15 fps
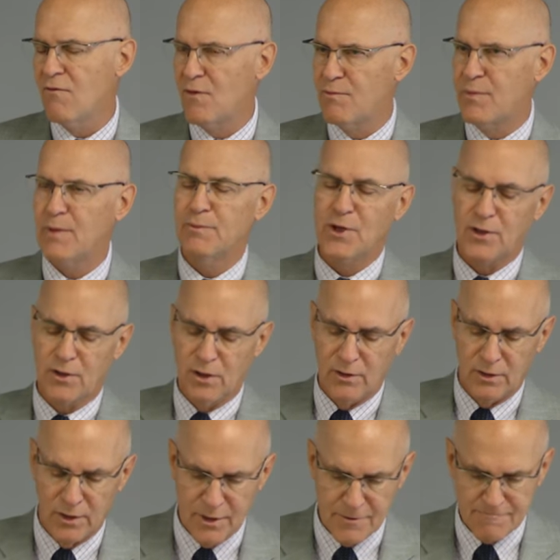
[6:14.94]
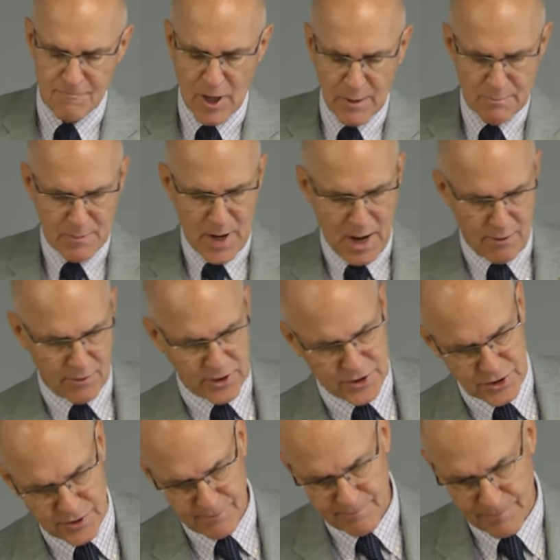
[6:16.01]
of a biblical
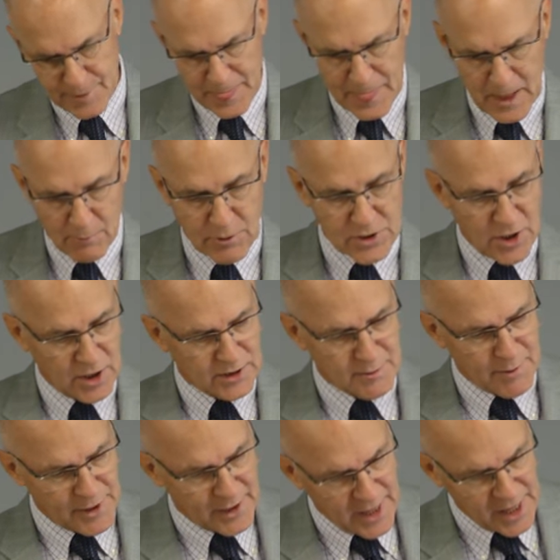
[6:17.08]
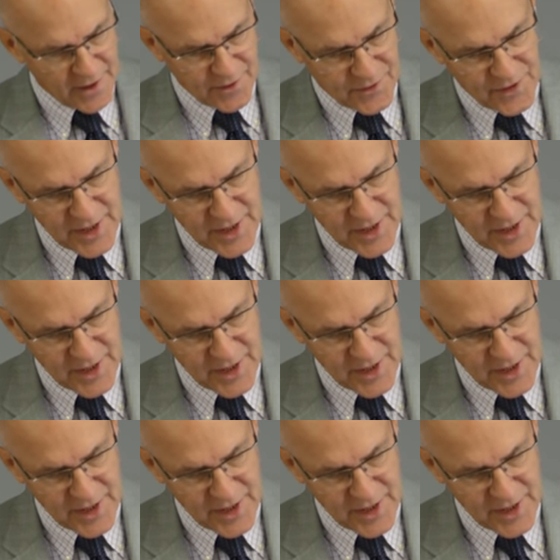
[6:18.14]
marriage. And we talked about a lot of